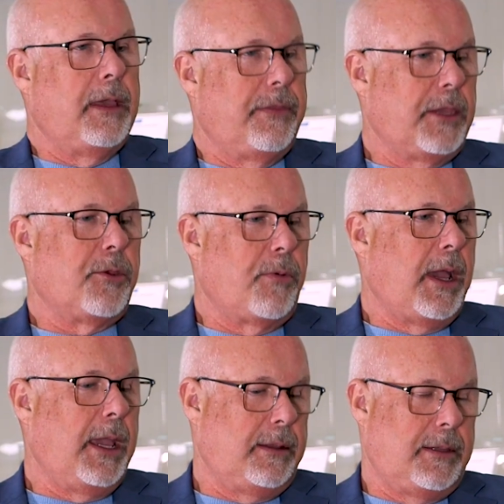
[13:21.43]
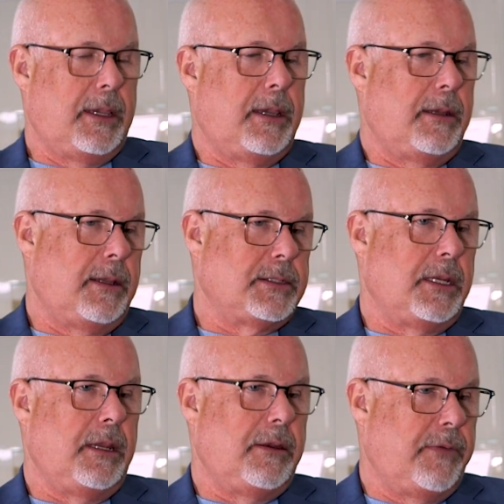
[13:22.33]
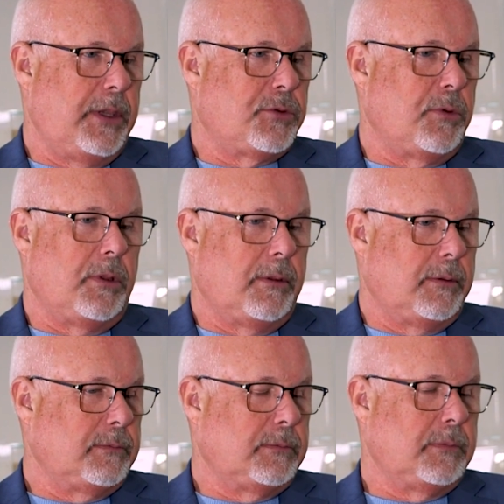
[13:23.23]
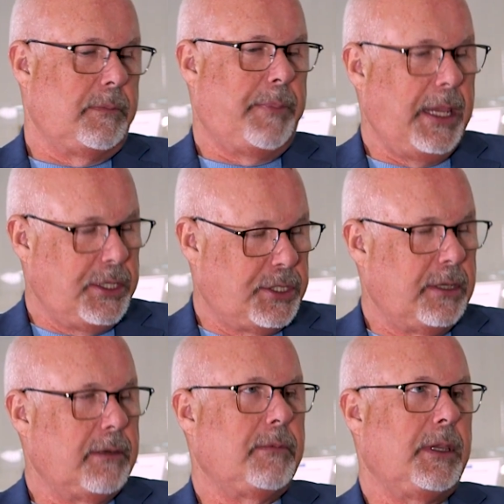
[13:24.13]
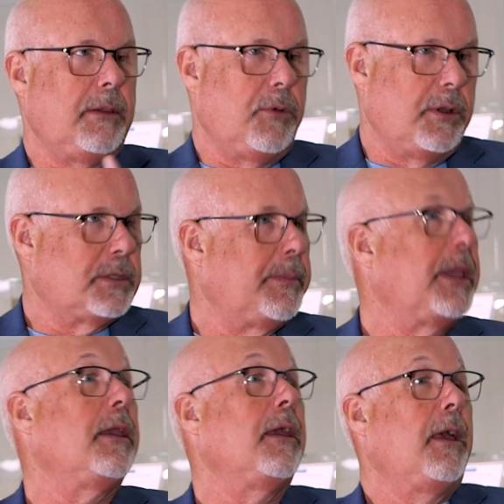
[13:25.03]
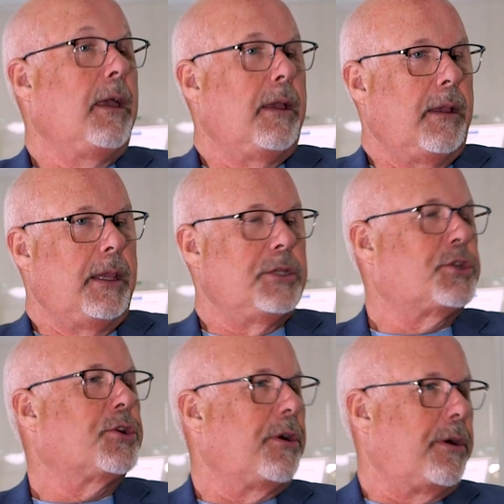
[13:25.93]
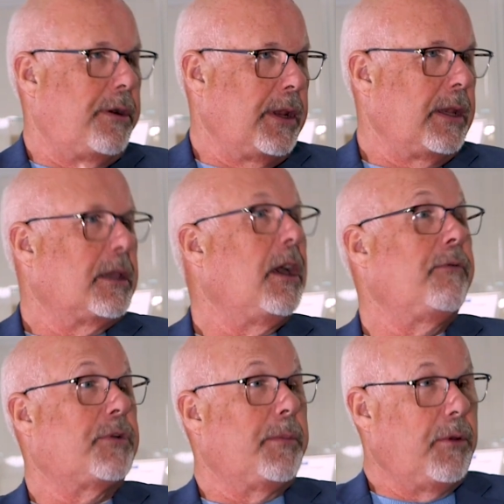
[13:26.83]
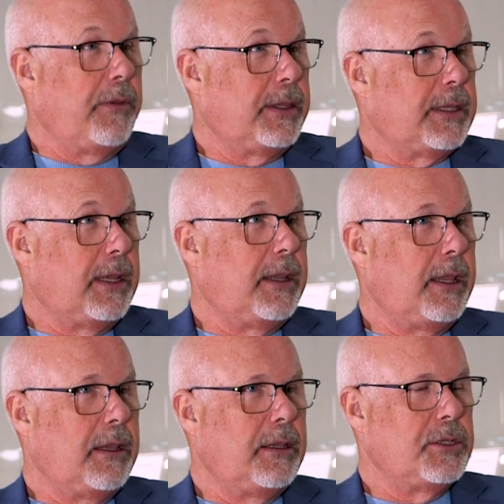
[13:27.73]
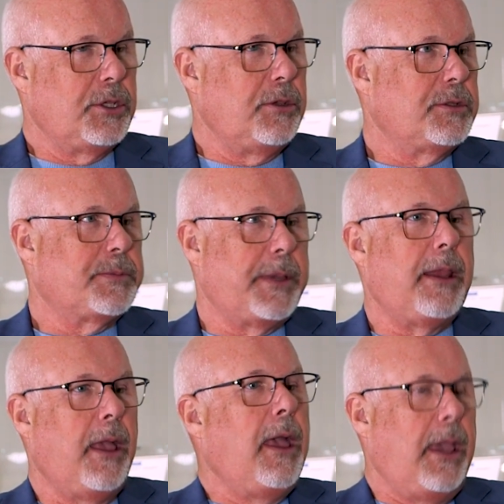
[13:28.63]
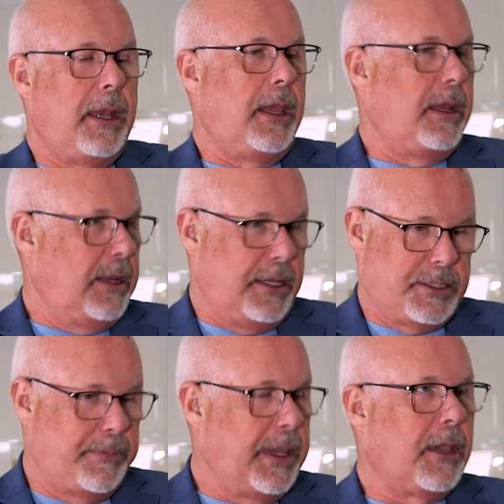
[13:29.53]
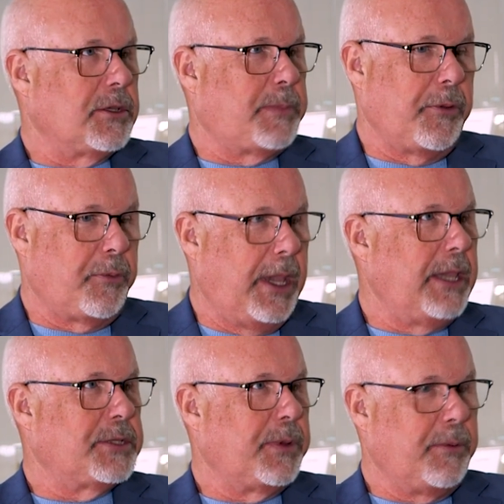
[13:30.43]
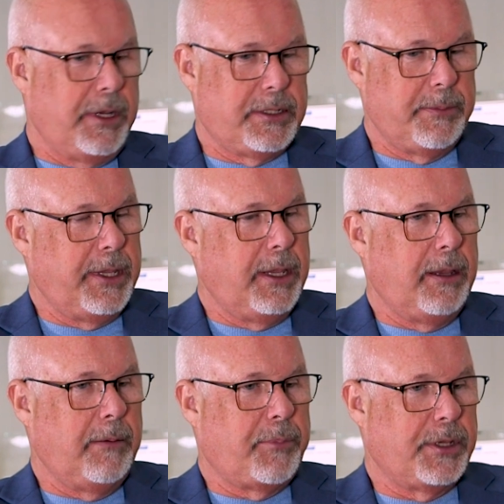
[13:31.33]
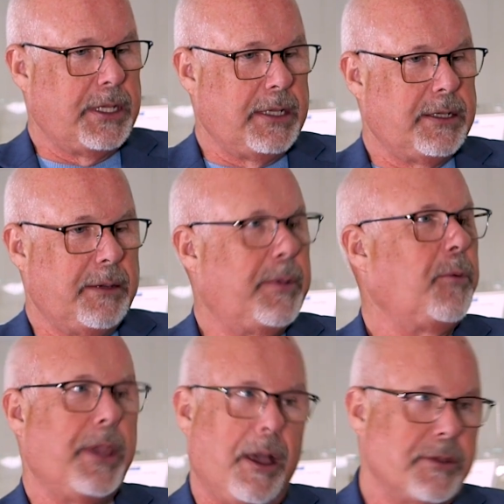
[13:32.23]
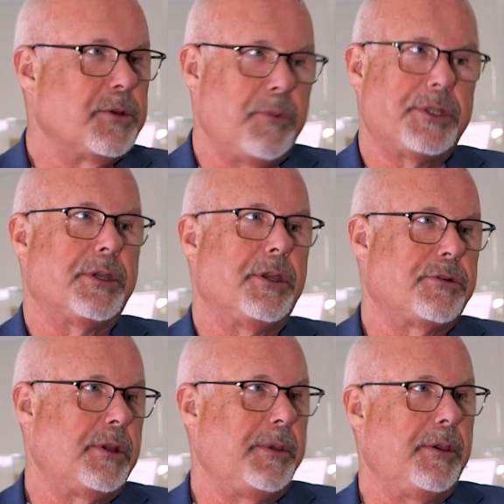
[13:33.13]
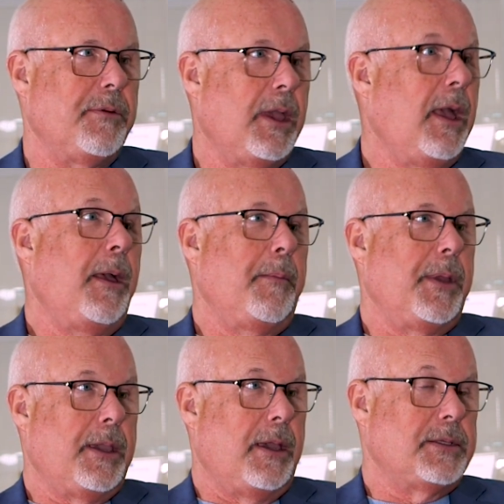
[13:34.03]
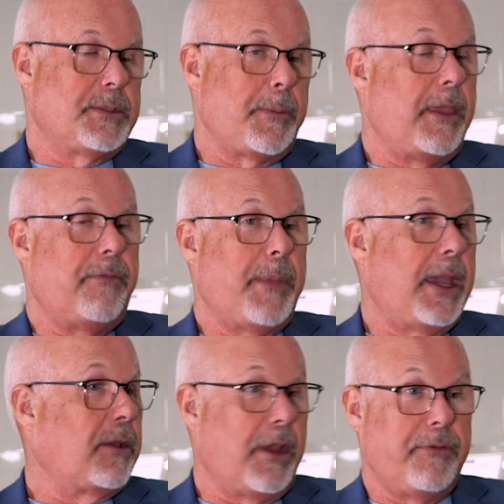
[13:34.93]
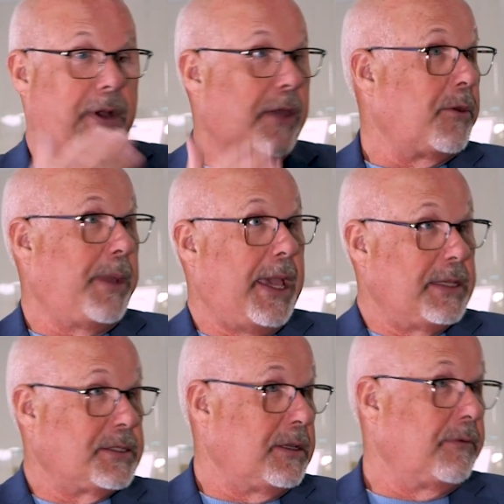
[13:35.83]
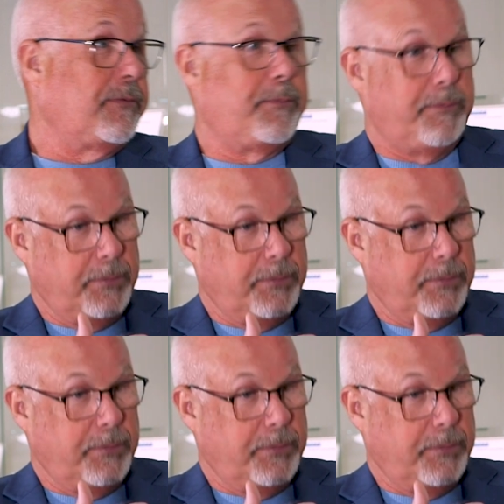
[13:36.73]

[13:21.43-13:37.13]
I think you're right that as an individual patient, we want to be insured and comfortable that data is used. But it goes both ways. We want it to be protected, but we also want to contribute, because if my grandfather passed of